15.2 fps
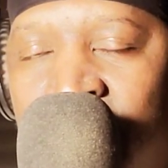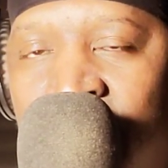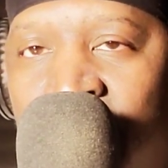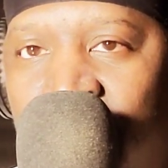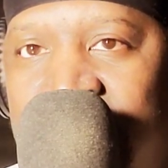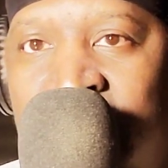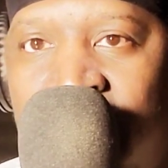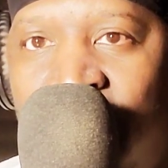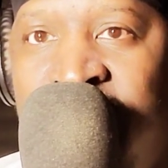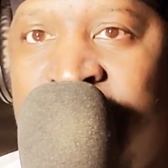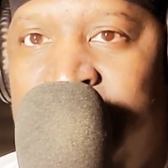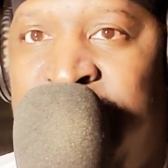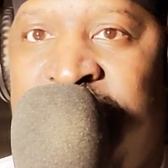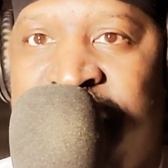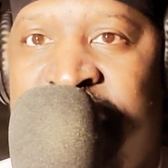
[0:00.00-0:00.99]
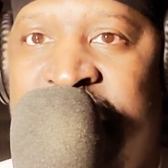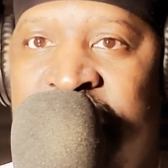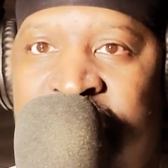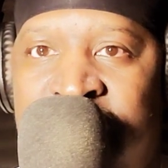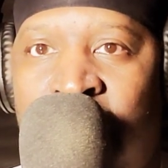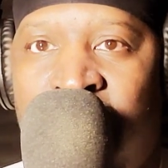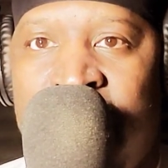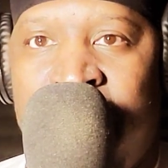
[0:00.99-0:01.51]
we're going to put these
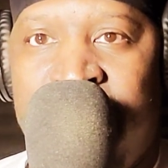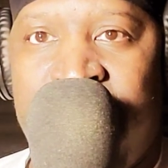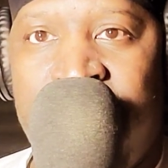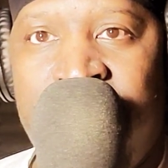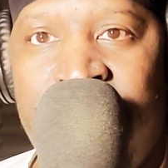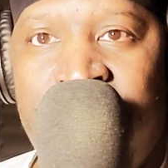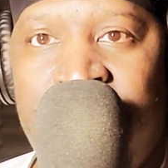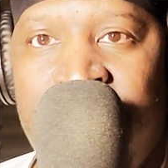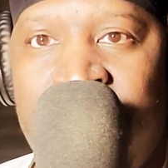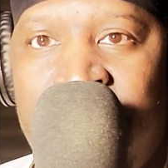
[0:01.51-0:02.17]
on him too.